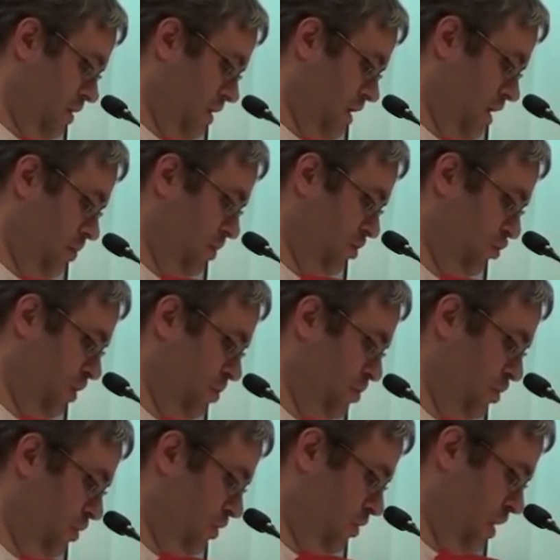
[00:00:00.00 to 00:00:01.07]

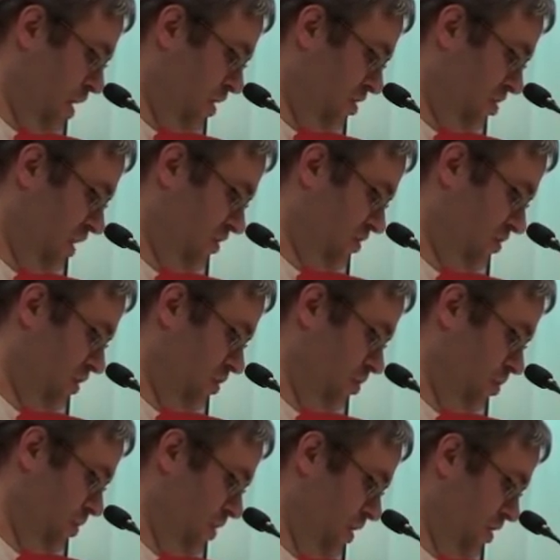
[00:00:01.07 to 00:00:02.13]
bureaucratic
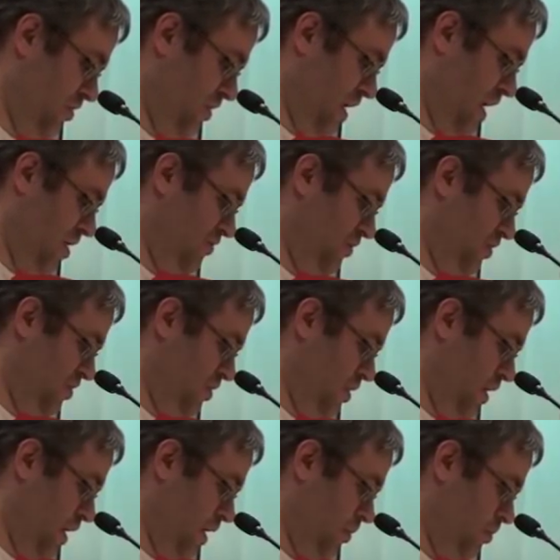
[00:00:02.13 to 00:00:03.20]
collectivism that is
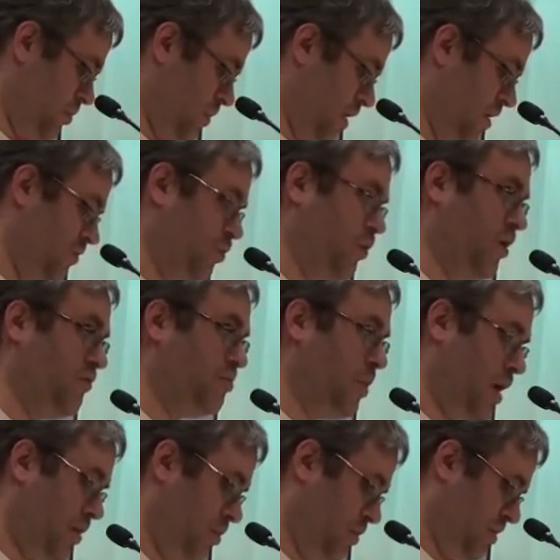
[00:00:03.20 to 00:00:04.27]
of
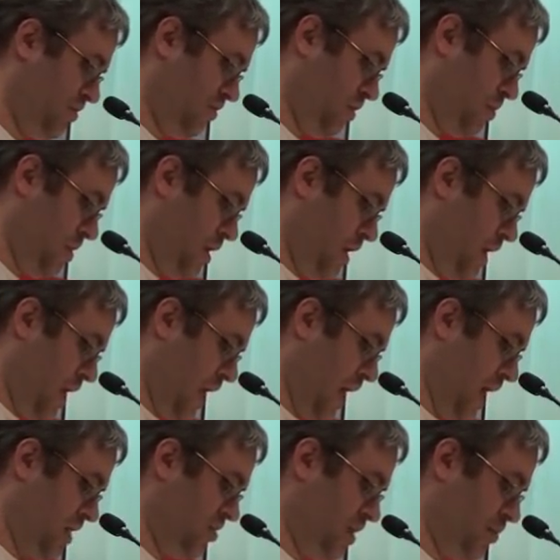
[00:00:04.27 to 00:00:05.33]
barbarism
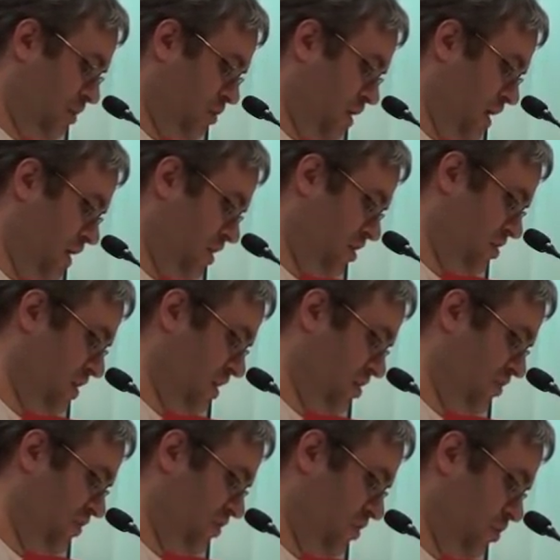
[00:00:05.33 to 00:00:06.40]
and democratic
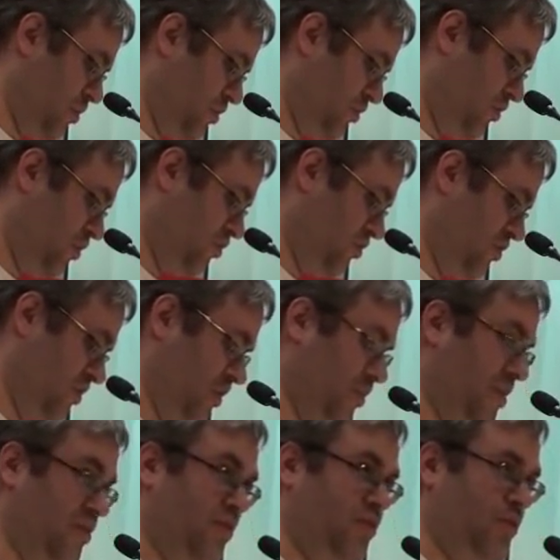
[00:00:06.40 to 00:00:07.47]
collectivism or
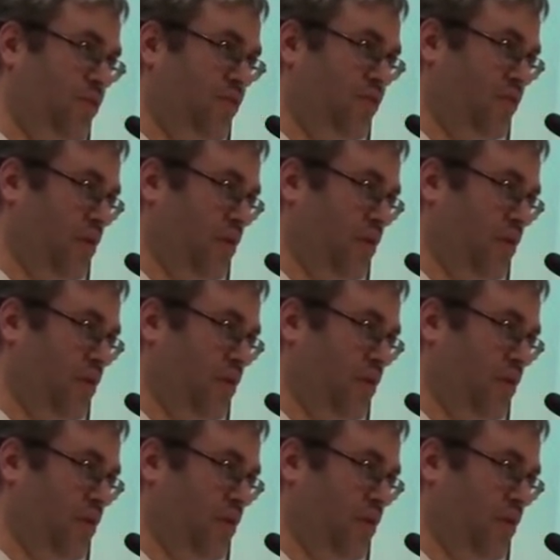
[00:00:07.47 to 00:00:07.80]
socialism. And this was